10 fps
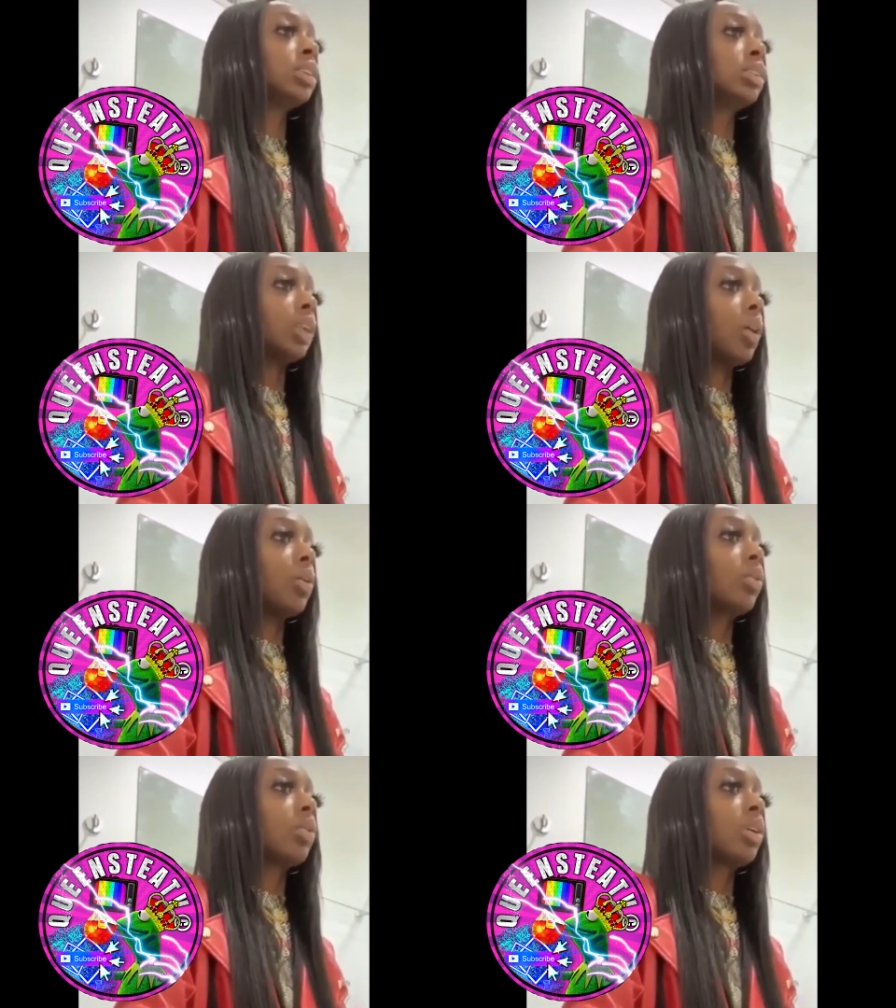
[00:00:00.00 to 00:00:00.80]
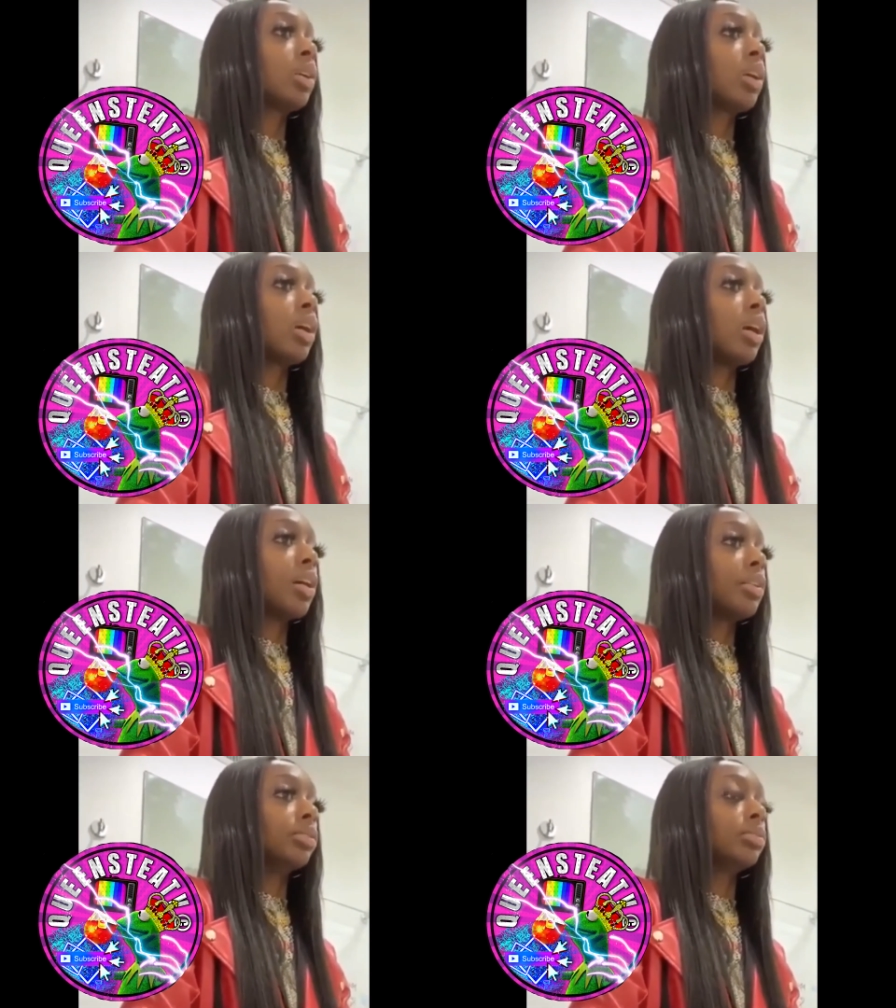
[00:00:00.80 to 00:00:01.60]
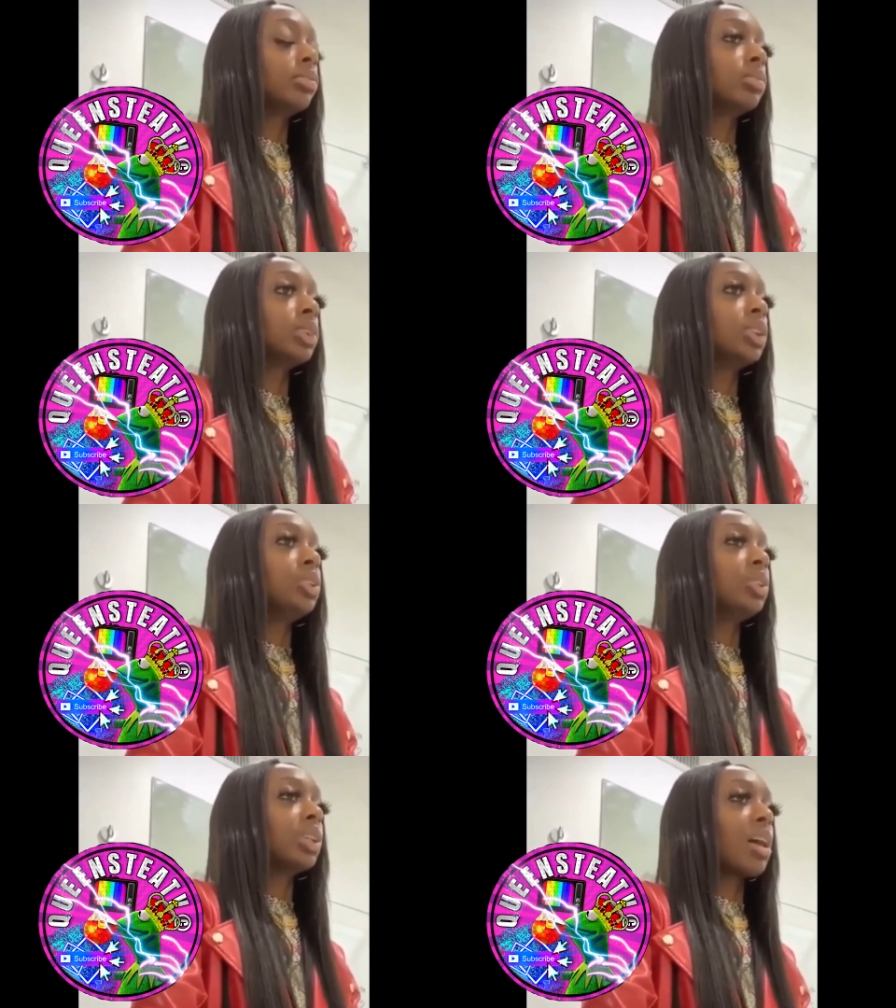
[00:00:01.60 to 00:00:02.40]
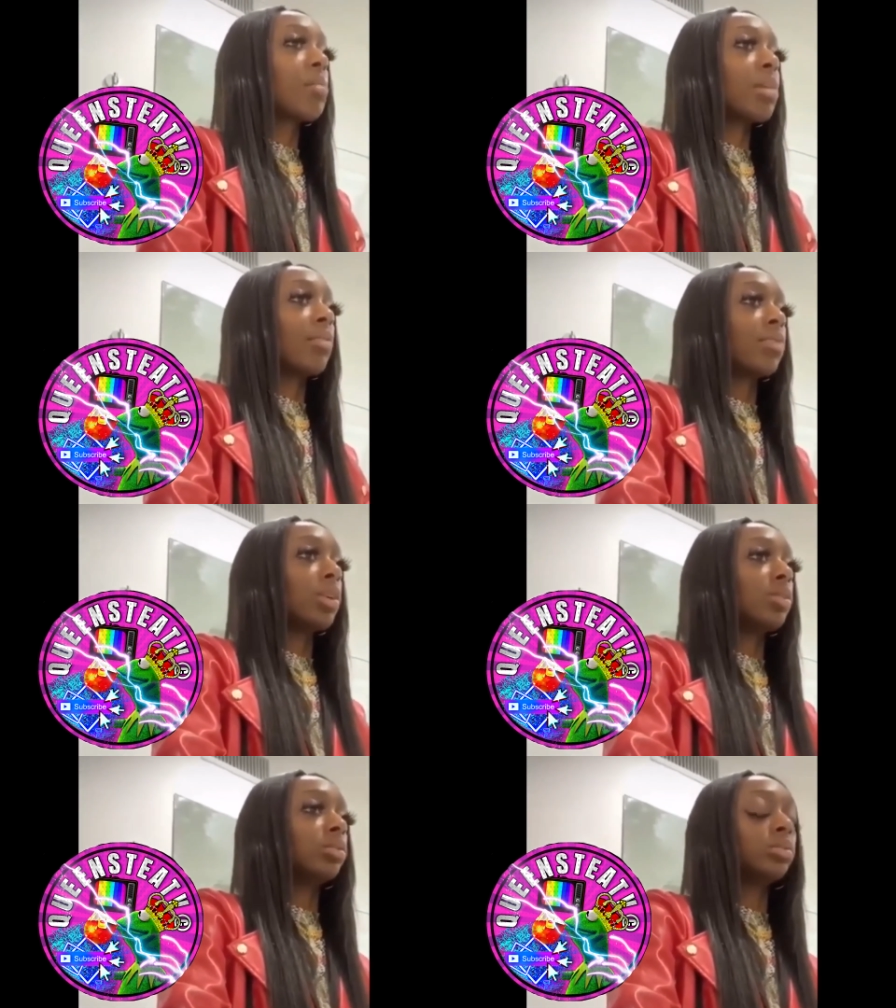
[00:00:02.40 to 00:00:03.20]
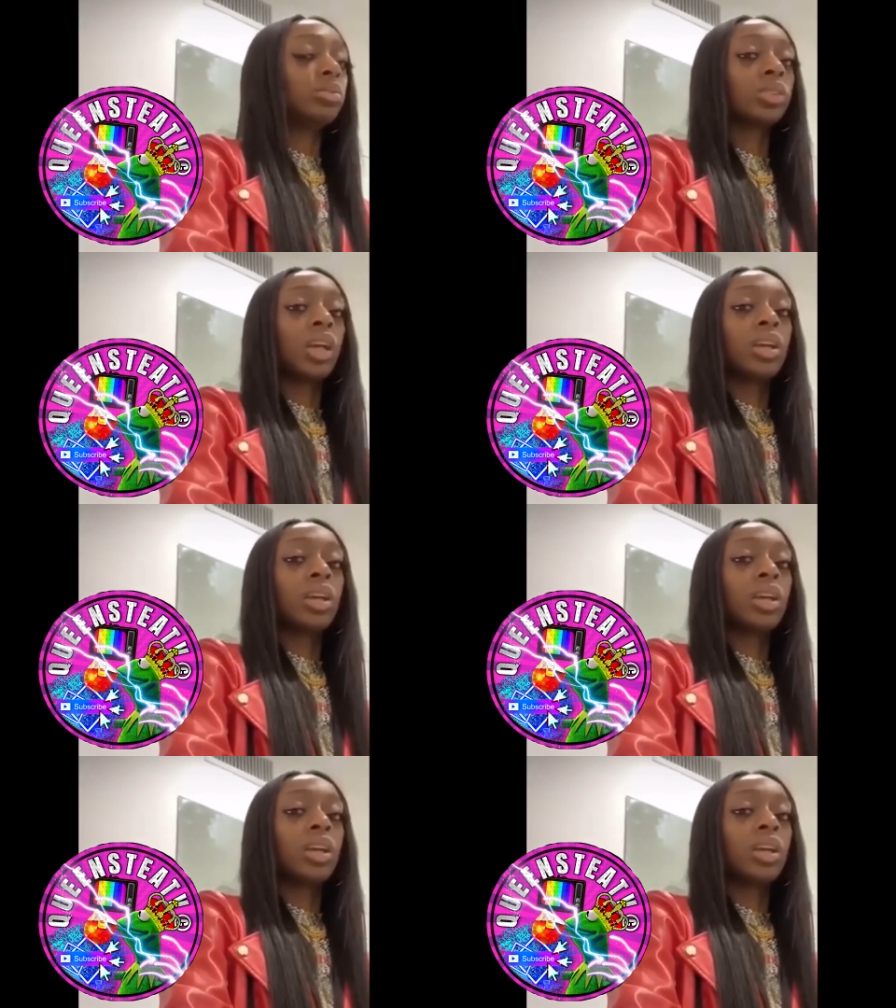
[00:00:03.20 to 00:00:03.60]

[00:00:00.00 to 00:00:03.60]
So um, you can call my phone,